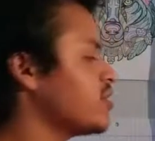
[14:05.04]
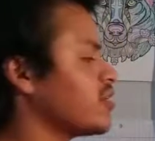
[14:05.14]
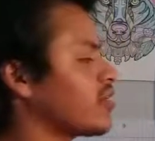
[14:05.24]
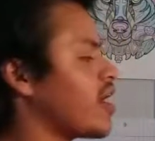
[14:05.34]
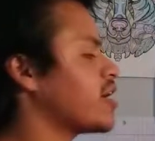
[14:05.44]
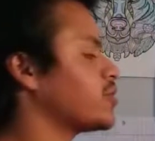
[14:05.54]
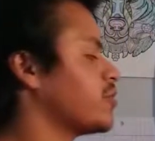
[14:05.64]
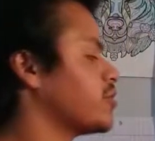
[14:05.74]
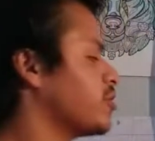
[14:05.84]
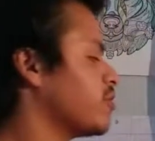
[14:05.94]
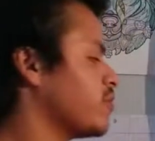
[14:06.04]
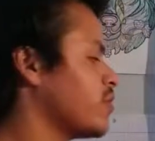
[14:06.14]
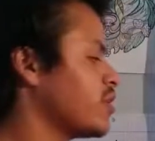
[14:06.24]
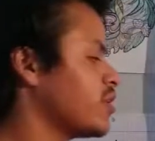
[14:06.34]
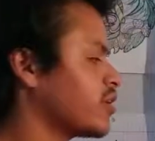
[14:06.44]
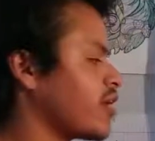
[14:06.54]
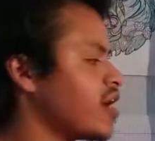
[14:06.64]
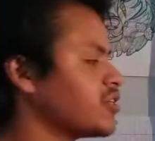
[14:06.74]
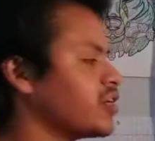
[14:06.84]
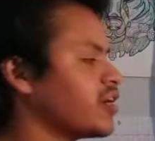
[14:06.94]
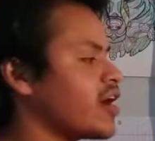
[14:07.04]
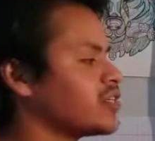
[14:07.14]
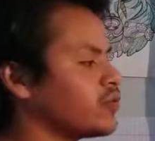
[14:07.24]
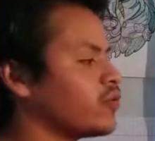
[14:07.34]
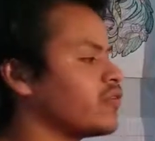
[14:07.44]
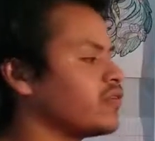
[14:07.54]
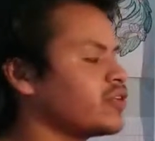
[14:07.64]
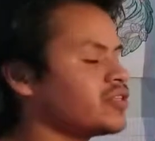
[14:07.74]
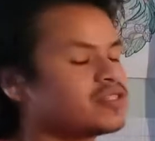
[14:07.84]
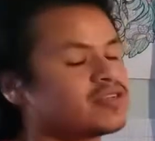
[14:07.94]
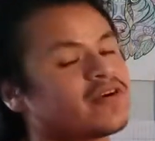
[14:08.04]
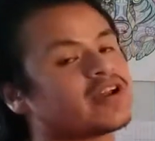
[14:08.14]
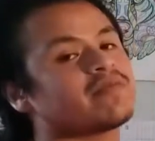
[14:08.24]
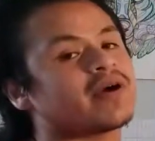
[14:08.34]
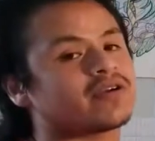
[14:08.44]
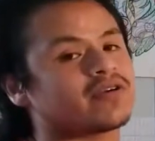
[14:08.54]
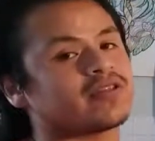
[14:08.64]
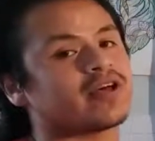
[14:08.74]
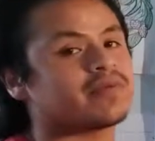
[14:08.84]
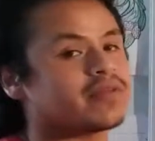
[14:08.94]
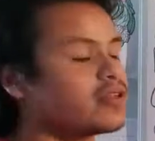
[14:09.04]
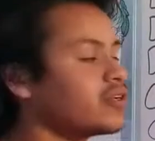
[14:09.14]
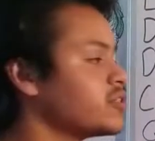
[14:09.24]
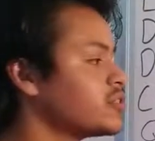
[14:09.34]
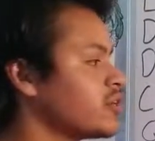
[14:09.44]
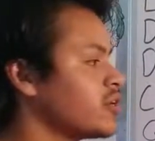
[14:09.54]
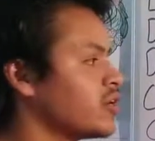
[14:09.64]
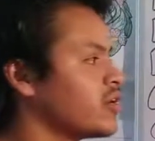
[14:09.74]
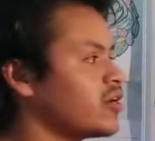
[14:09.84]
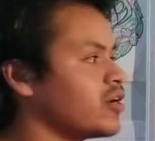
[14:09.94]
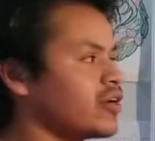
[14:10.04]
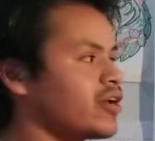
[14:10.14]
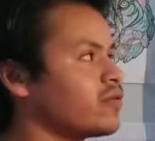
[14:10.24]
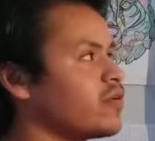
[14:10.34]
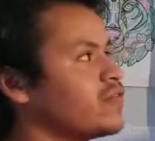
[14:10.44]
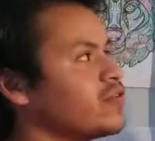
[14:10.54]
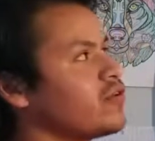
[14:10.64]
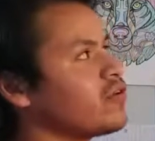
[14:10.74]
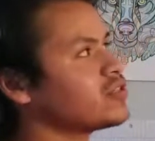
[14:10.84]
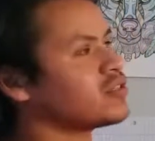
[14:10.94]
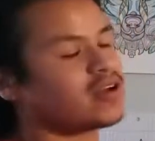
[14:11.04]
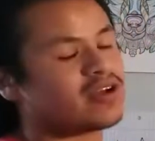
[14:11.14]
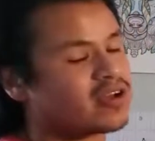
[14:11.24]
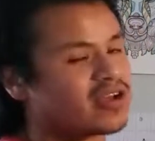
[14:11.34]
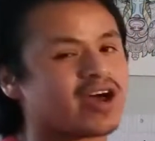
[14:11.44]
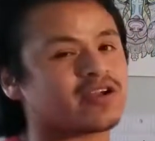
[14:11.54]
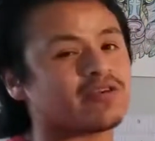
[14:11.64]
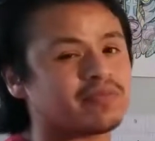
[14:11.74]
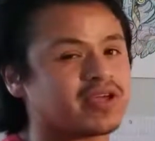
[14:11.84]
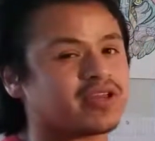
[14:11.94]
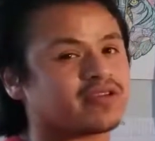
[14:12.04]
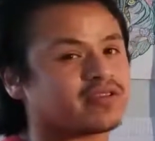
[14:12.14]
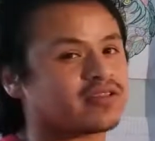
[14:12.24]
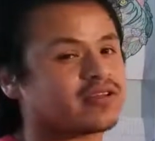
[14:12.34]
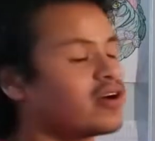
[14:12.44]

the cash ratio. Cash and cash equivalents divided by current liabilities. Again, if you notice a kind of repeating